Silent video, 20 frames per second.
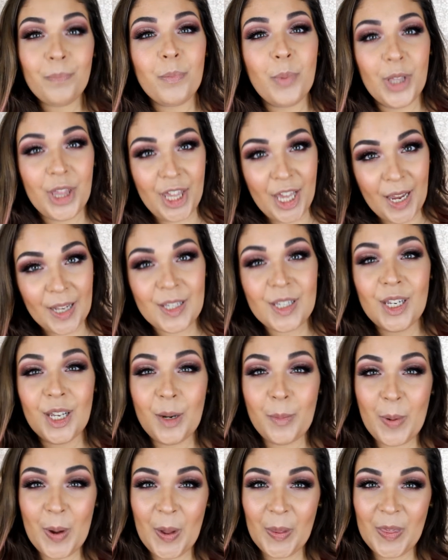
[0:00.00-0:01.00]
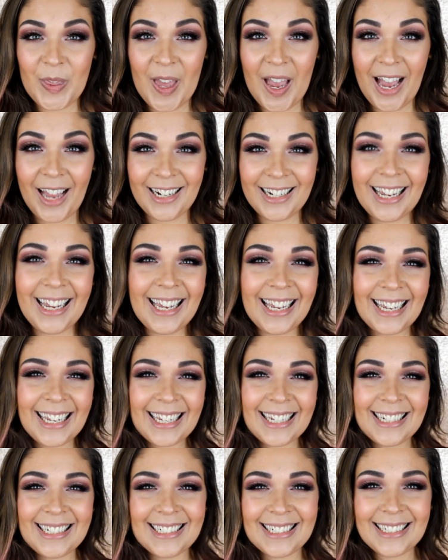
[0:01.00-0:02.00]
But that's it about that.
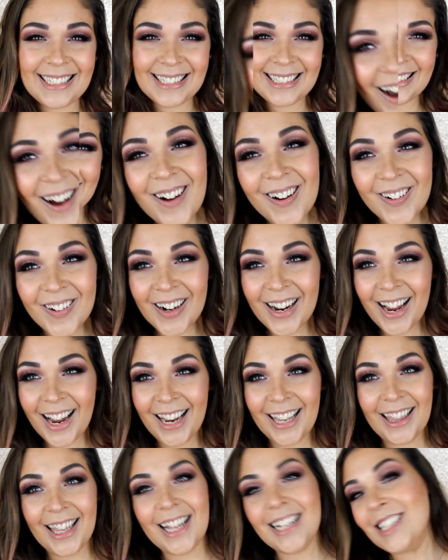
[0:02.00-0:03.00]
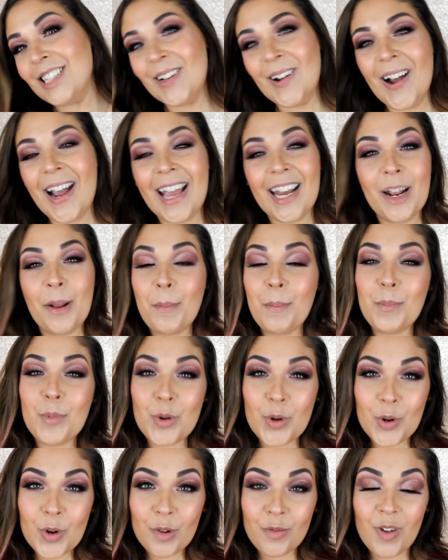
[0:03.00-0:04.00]
All right, let's go ahead and
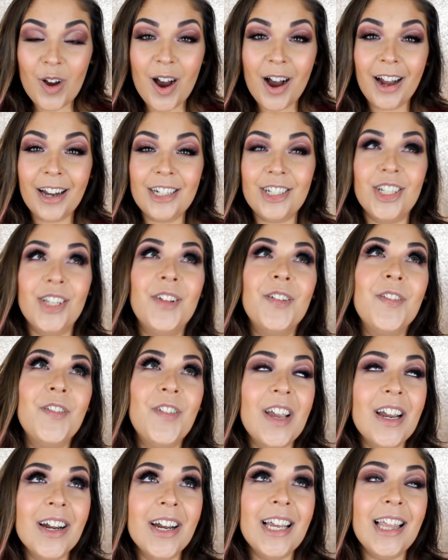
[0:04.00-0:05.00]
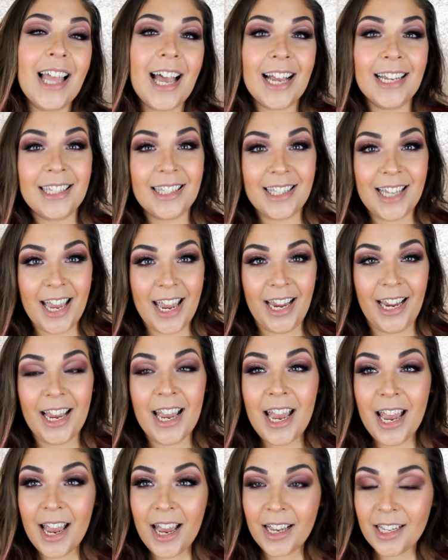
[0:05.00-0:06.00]
move on to the very last thing,
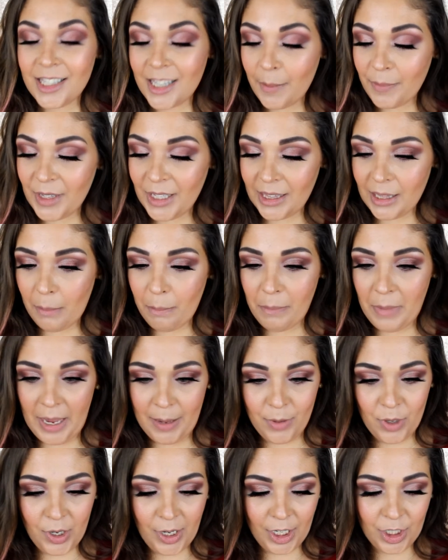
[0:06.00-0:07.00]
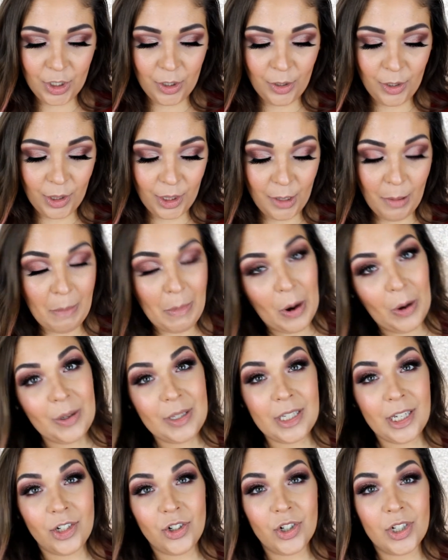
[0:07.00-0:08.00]
something that maybe you guys are the
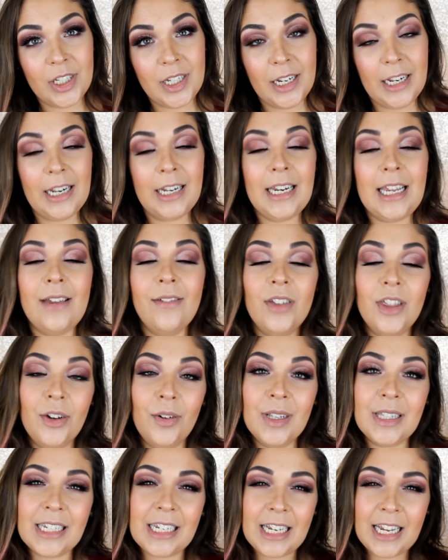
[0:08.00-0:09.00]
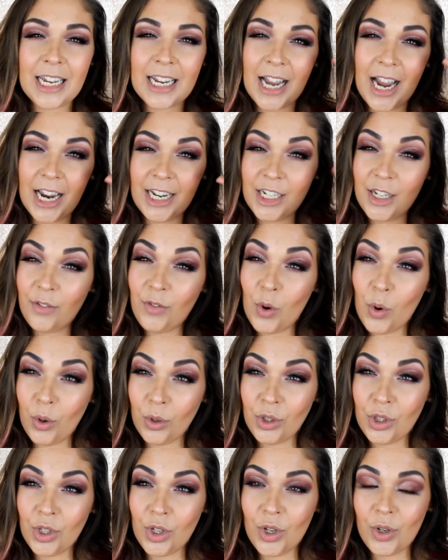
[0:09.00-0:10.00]
most interested in, even though it's kind of
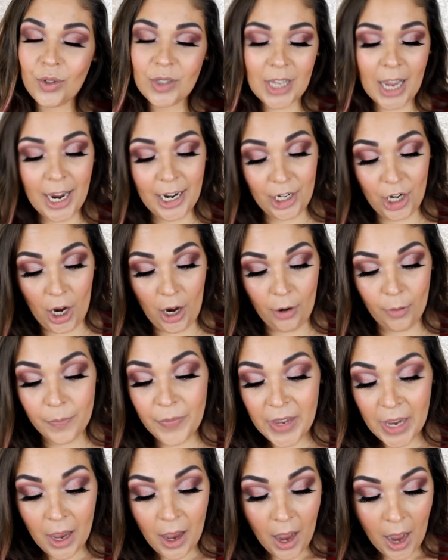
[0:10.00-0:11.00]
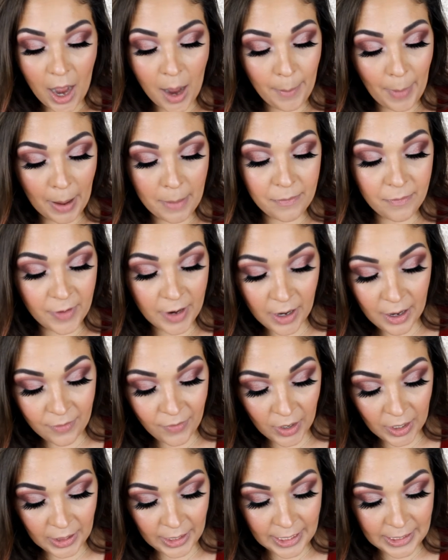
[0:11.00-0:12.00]
old news, I know. Um, I'm very,
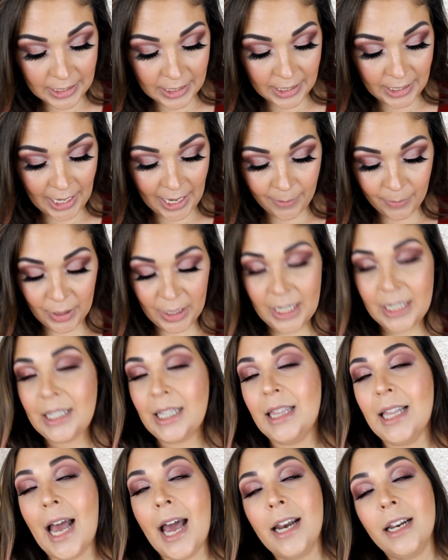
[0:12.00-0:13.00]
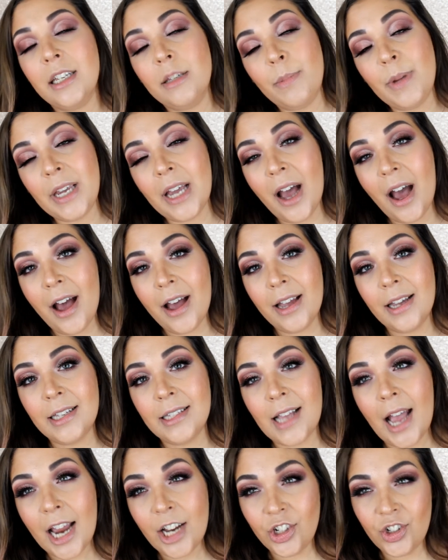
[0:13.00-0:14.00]
very late to the game on this, and that is
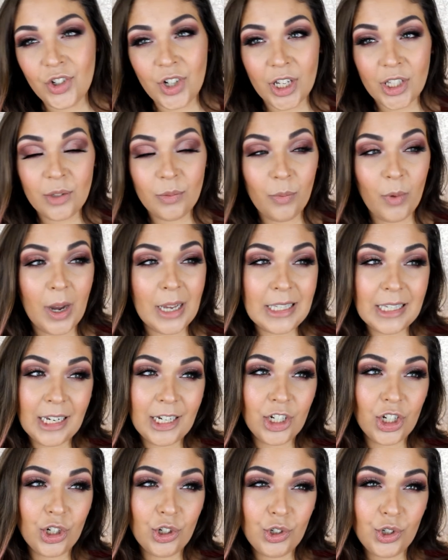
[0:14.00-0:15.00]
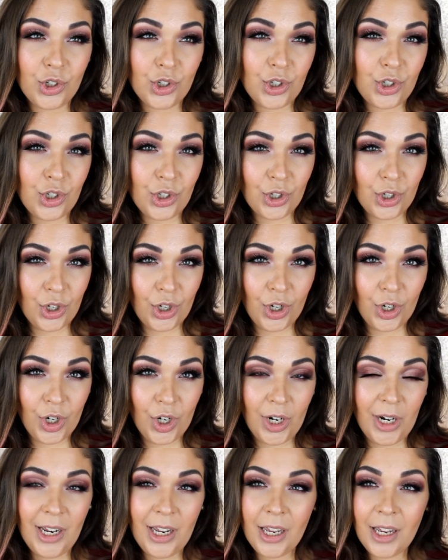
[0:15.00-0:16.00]
because I just wasn't
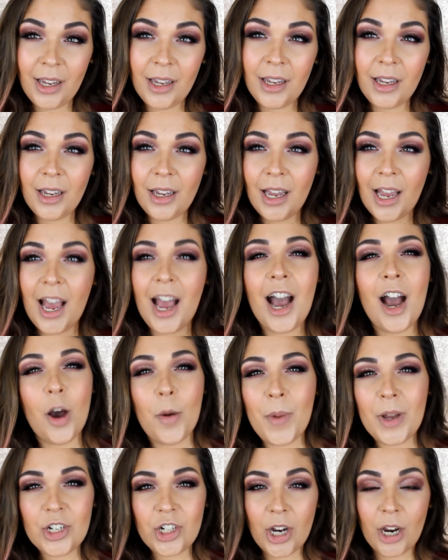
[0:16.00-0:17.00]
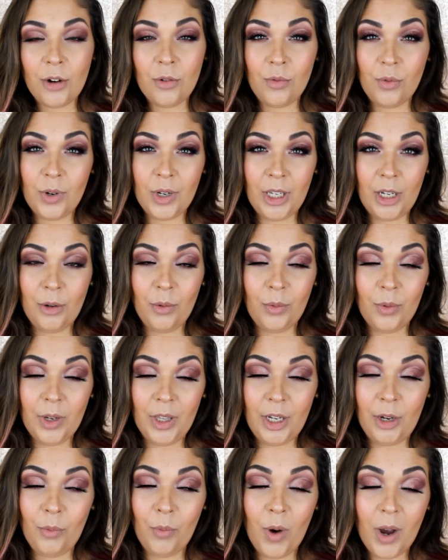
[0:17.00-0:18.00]
sure how much I really,
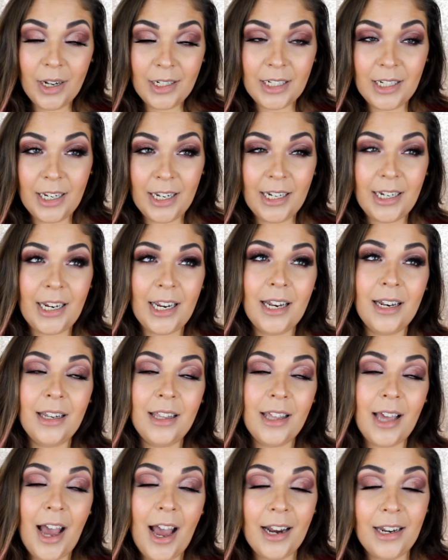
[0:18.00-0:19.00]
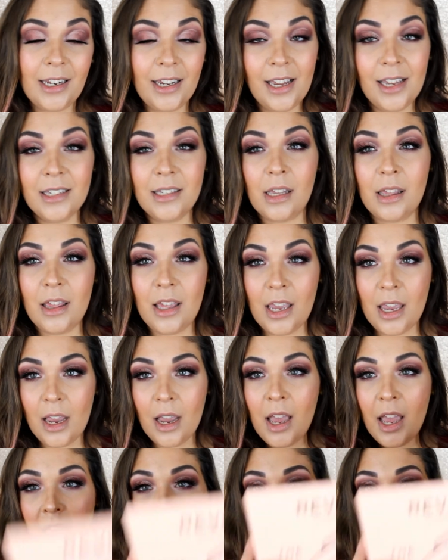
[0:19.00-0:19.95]
really wanted it, and that is the